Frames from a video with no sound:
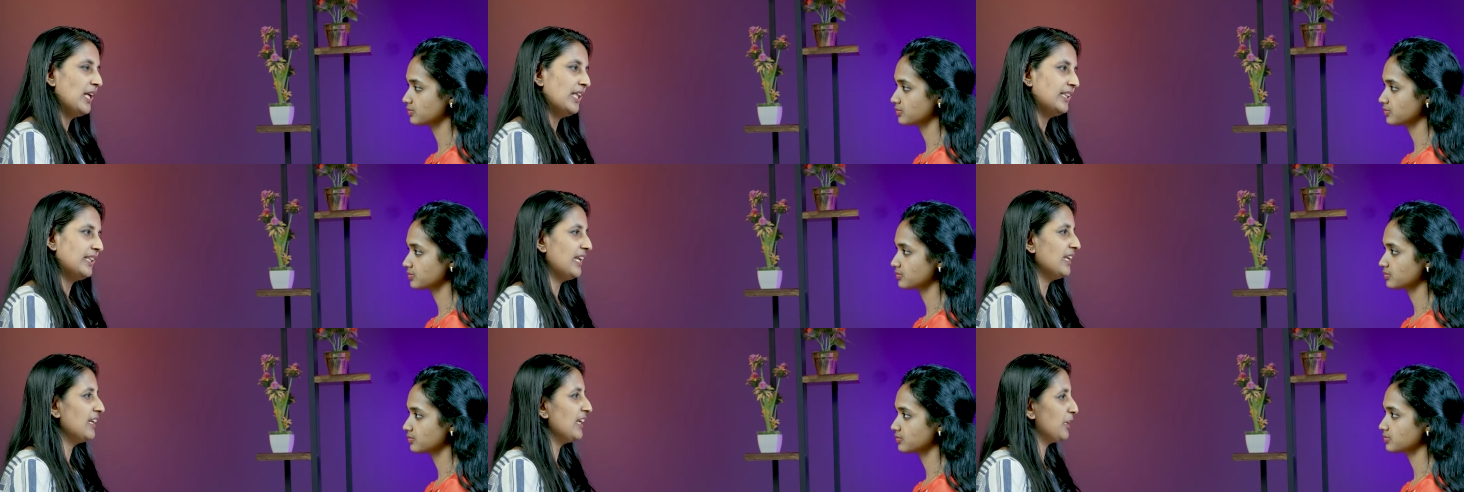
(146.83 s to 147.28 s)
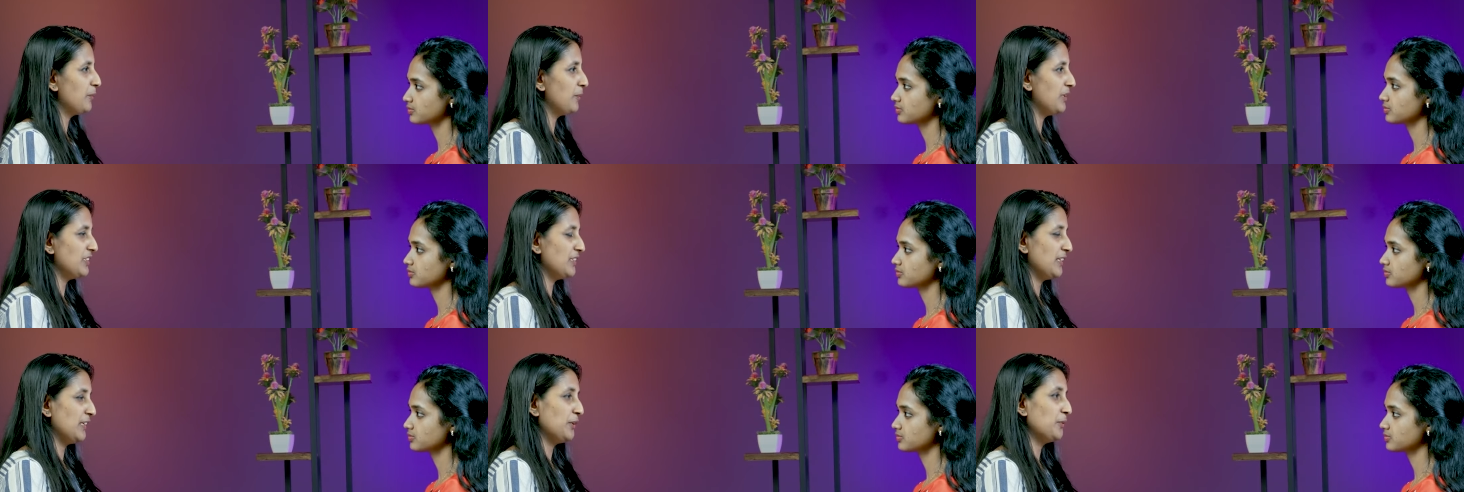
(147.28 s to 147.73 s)
Speaker 1: then let
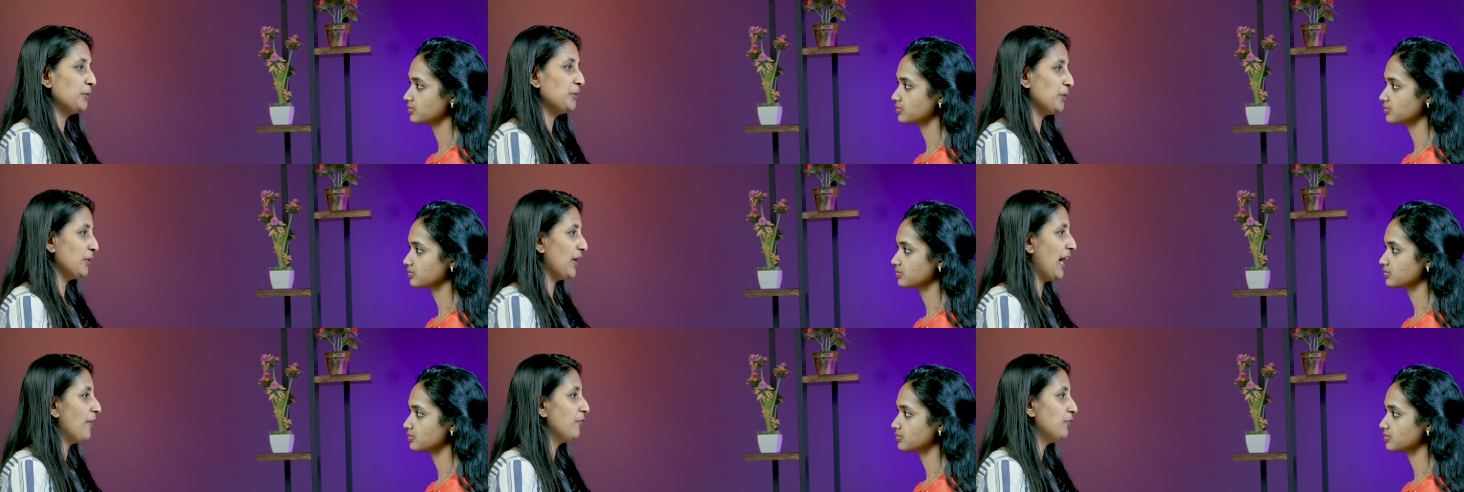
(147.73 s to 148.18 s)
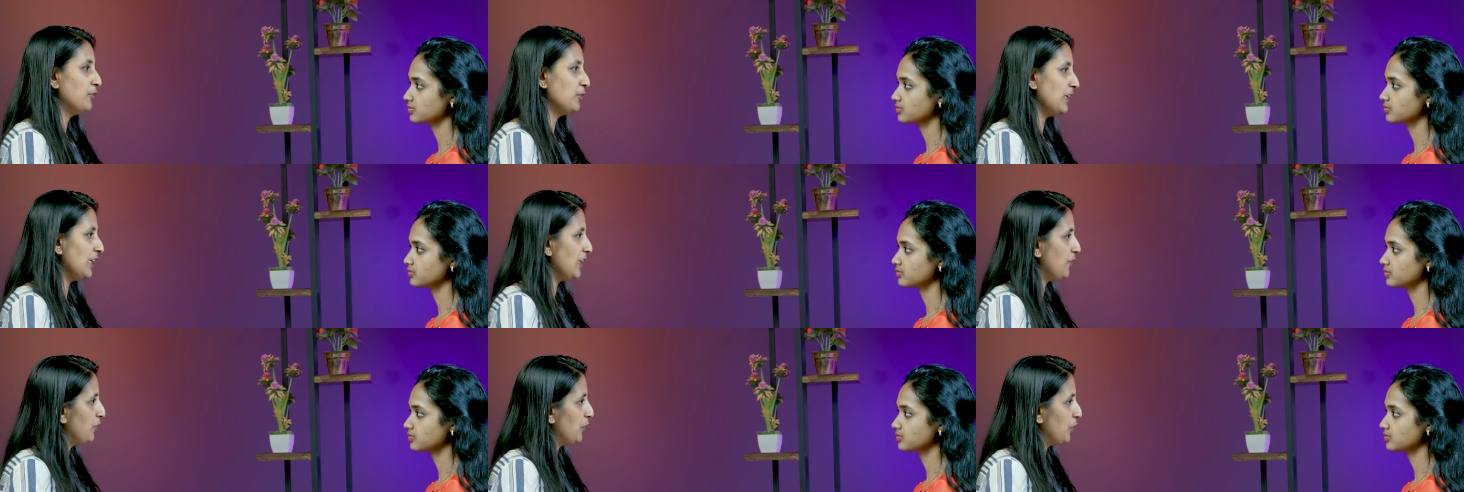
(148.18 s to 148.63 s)
me tell you, you have to
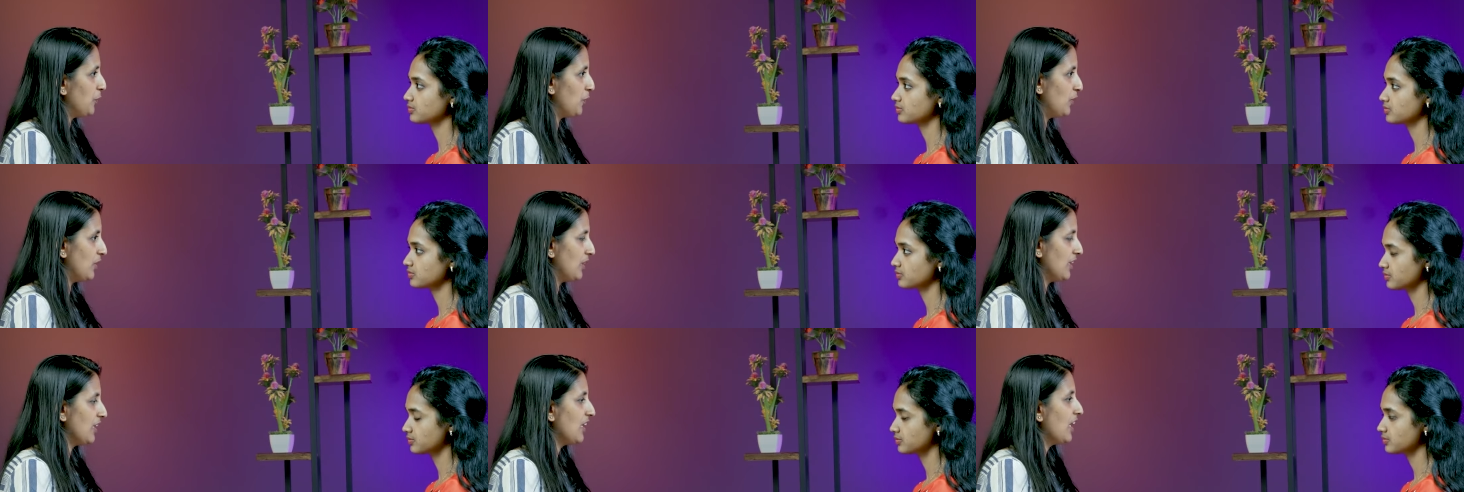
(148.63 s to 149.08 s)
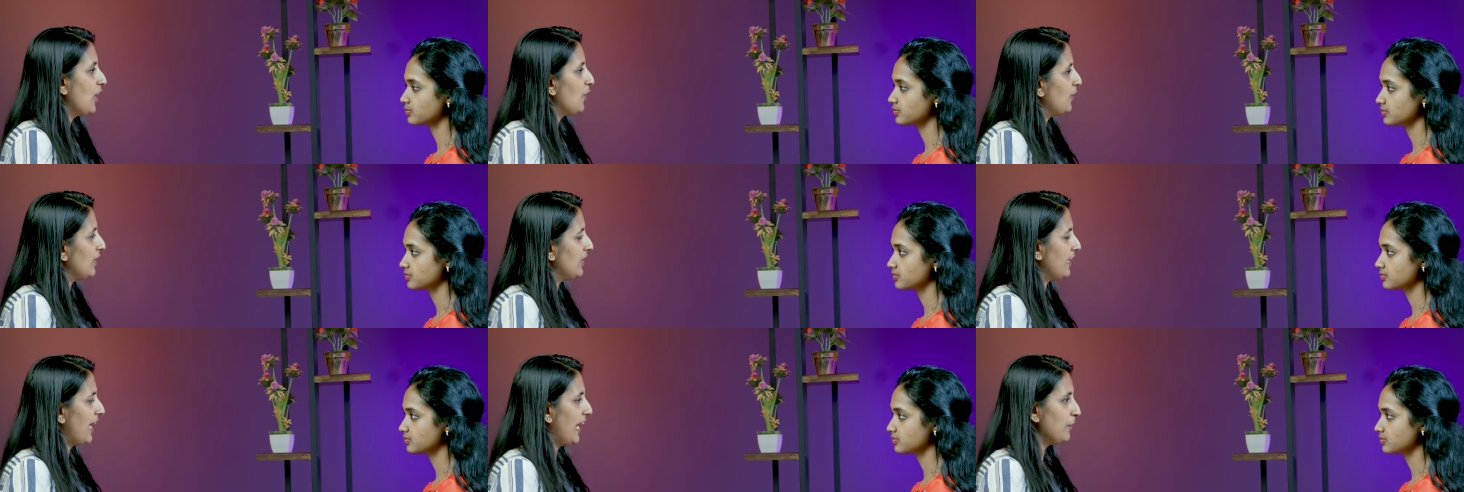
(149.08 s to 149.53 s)
leave your work.
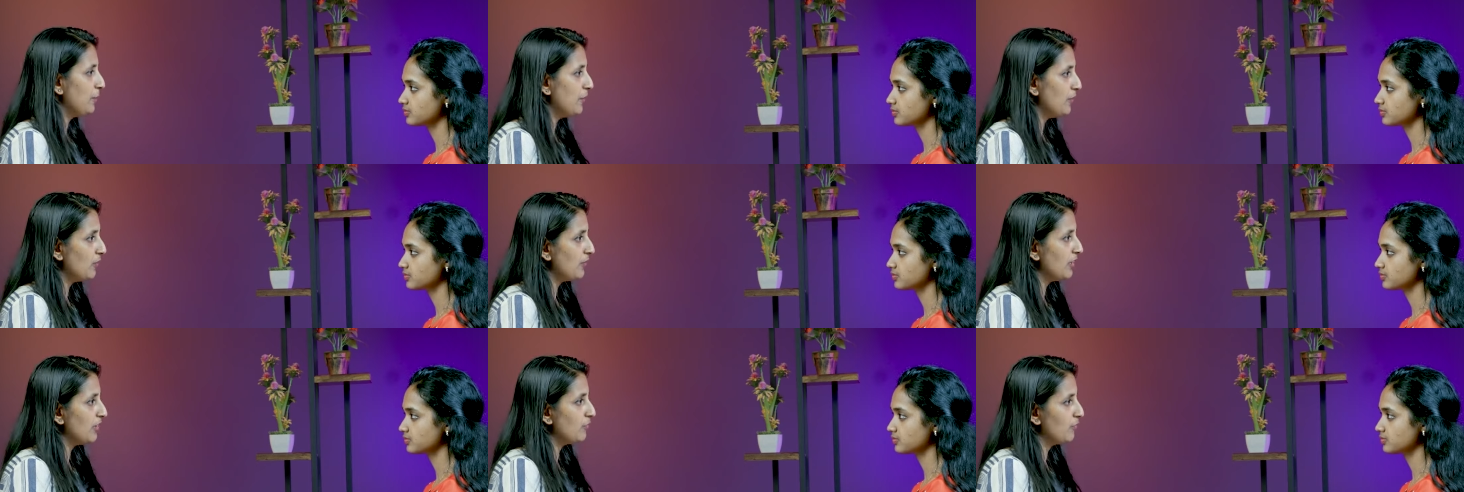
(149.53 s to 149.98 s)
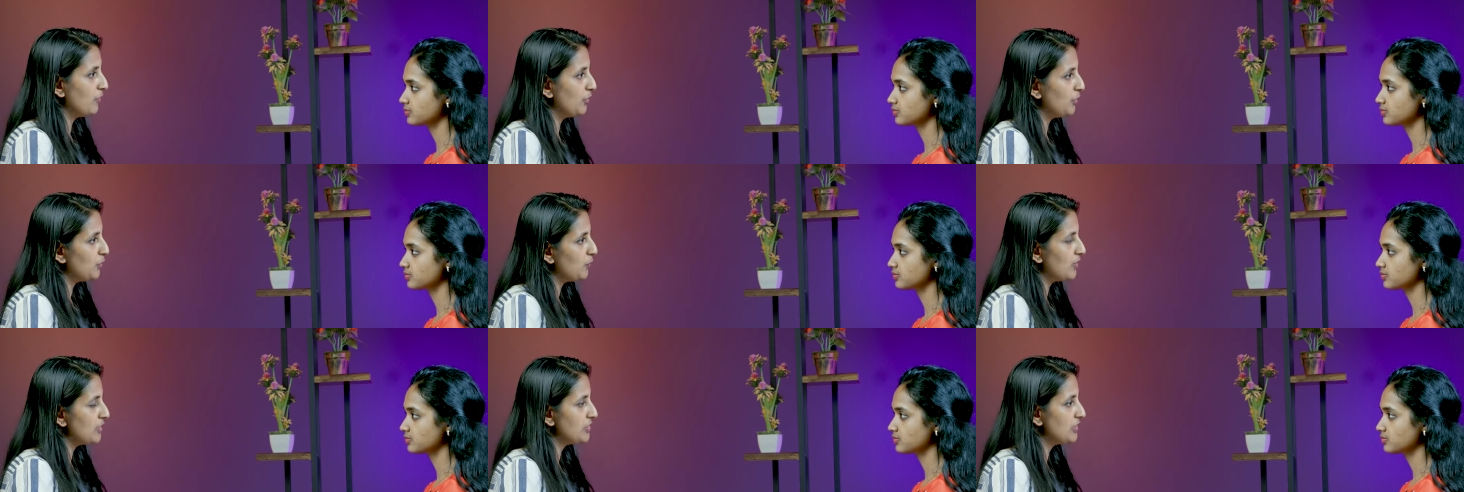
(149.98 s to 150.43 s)
Will that be okay for
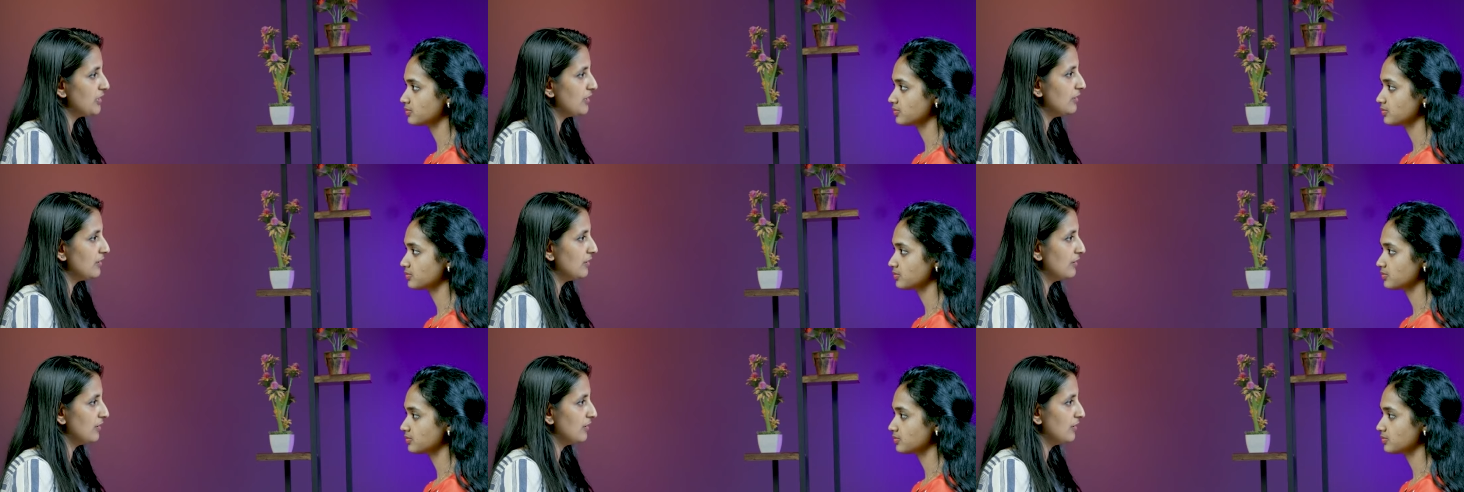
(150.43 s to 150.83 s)
you, Varsha?